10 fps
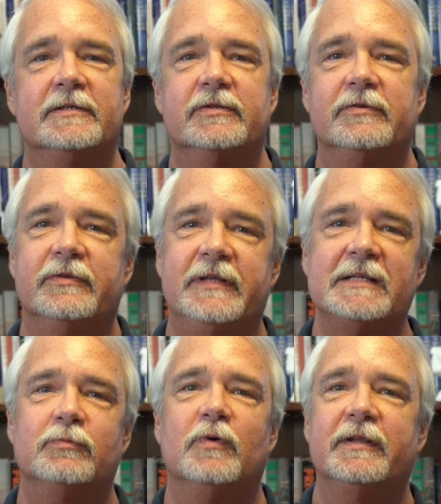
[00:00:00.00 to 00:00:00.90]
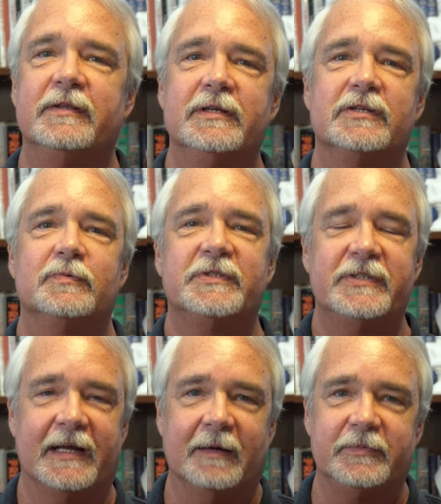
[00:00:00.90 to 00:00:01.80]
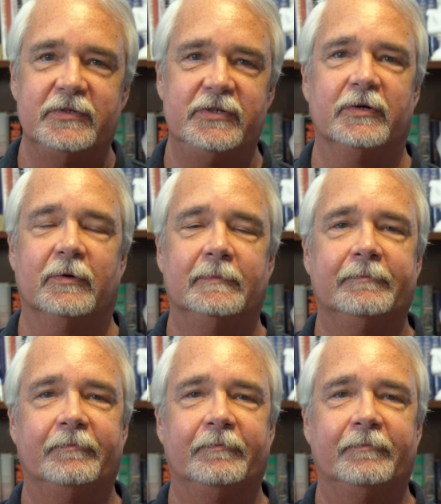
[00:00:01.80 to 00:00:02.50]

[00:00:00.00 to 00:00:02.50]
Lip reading: So that's what this was set up to do.